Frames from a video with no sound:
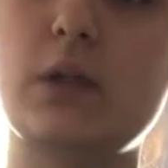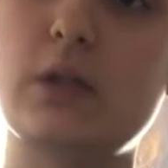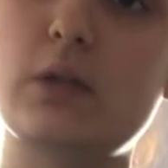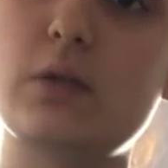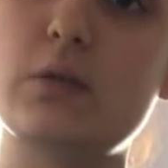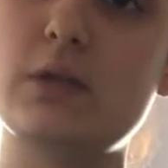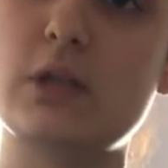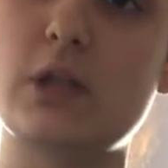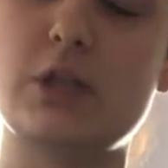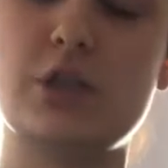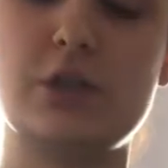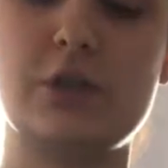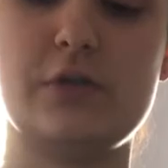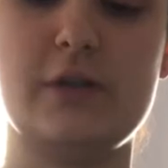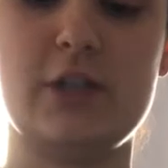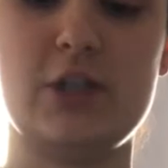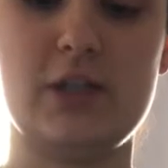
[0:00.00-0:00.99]
we use larger
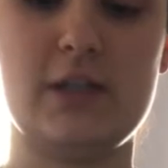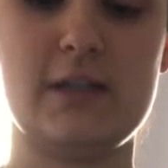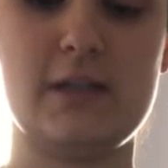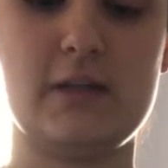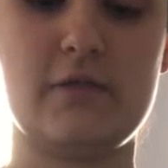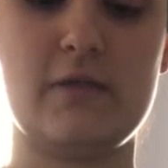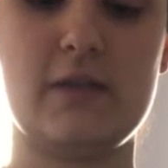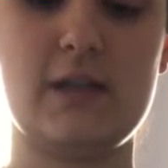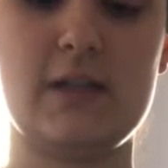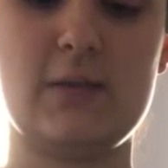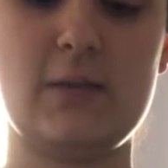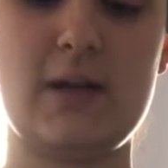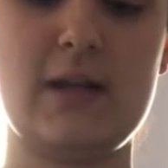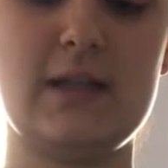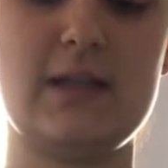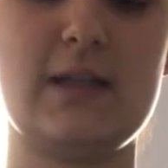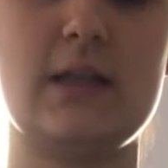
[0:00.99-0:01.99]
syringes. So for this
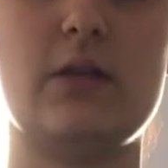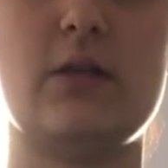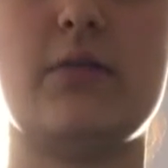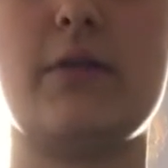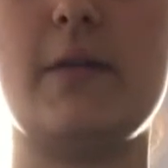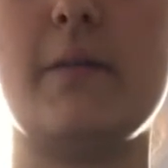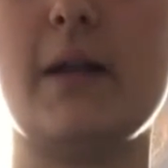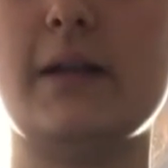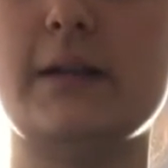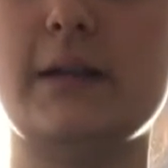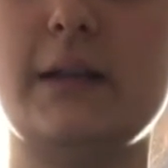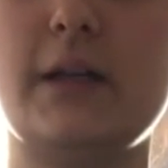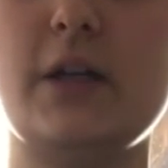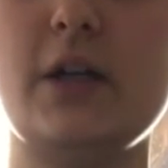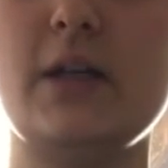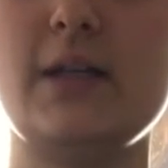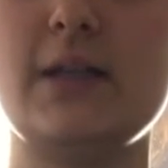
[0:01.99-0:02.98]
one, it says 3
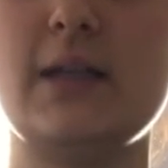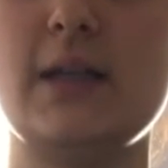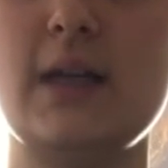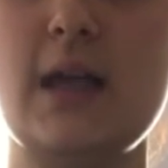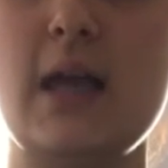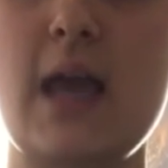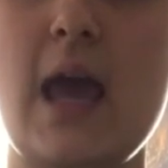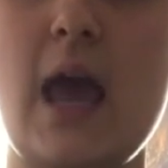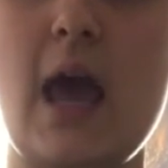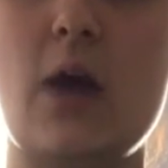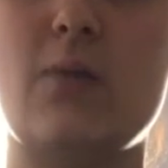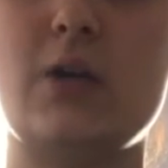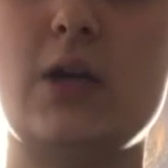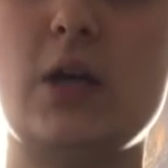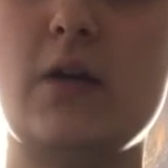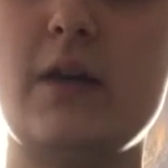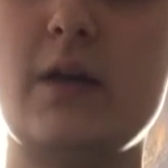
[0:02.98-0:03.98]
milliliters, and
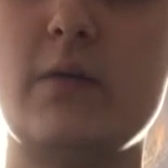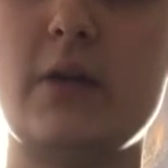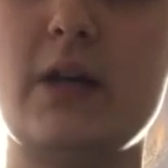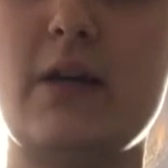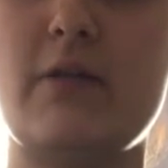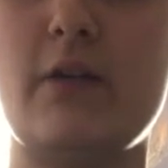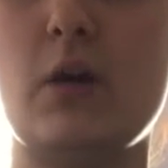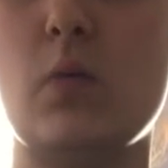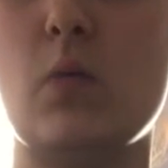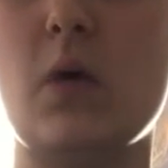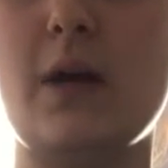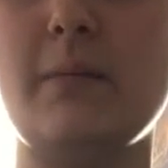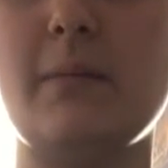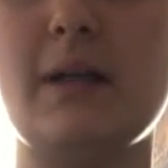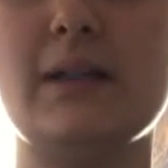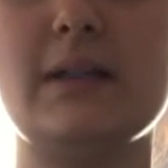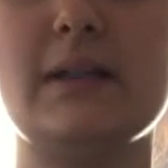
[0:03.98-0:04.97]
we know that we're giving a 1
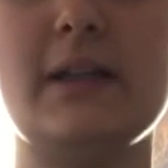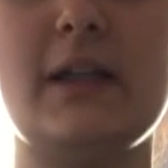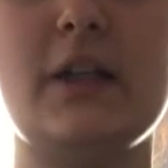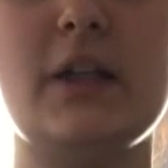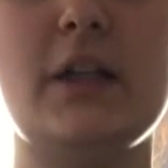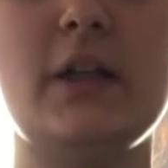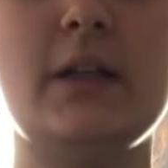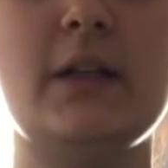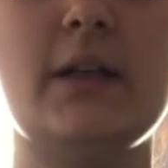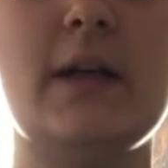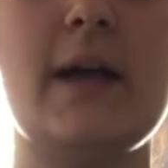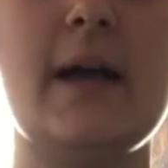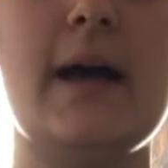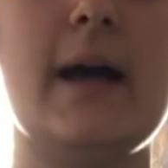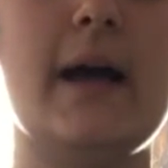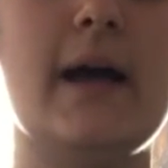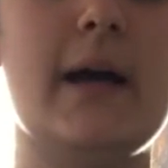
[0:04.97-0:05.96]
milliliter,
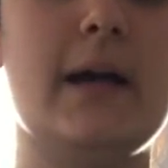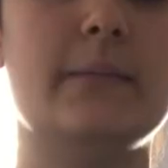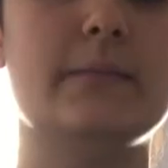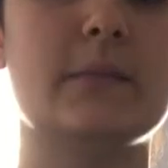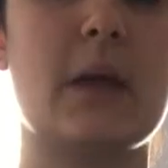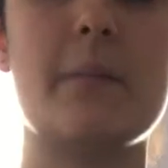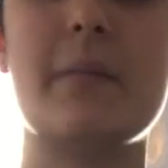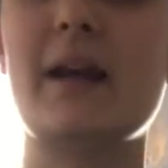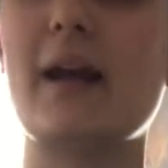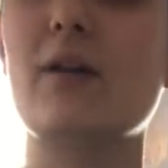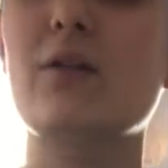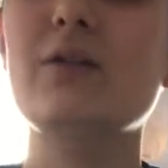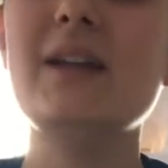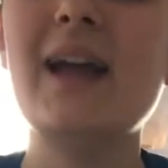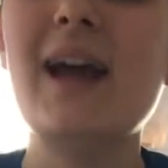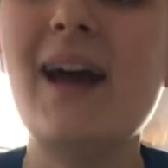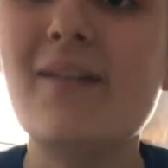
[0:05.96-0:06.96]
but I
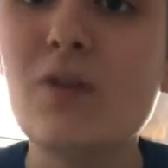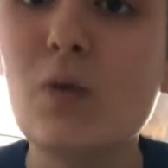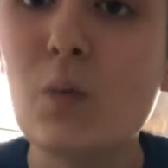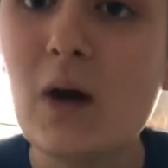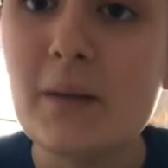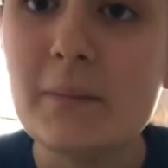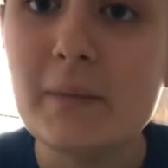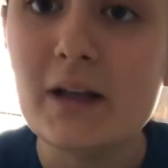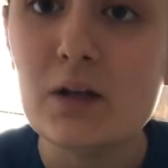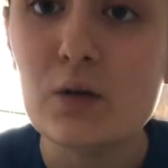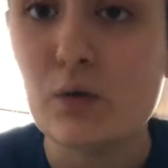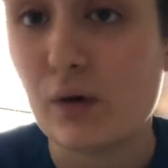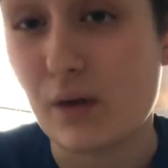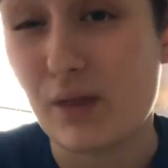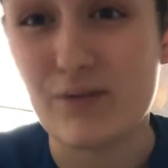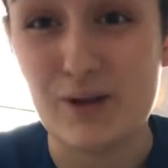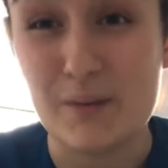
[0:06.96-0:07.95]
only have a 1 mil or
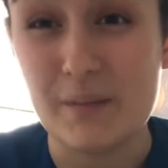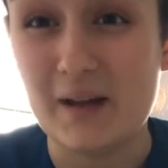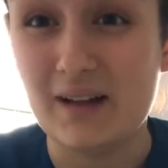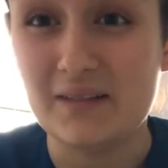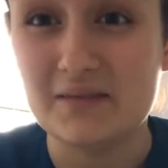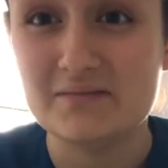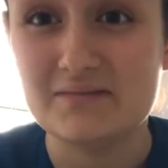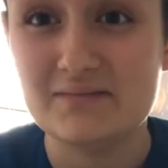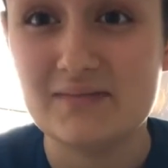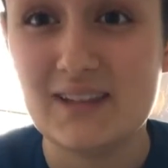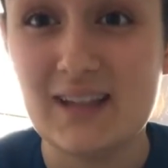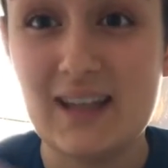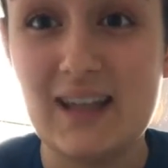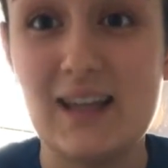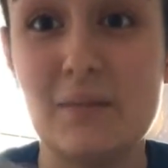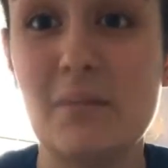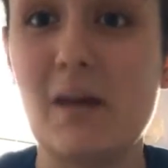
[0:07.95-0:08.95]
a 3 mil
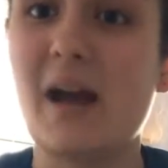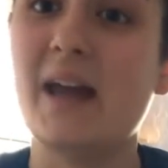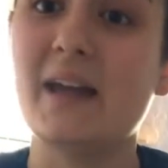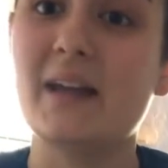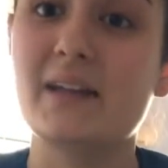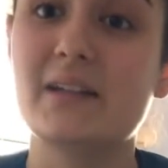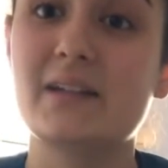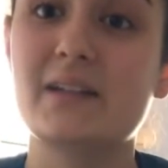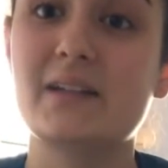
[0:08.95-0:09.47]
in my,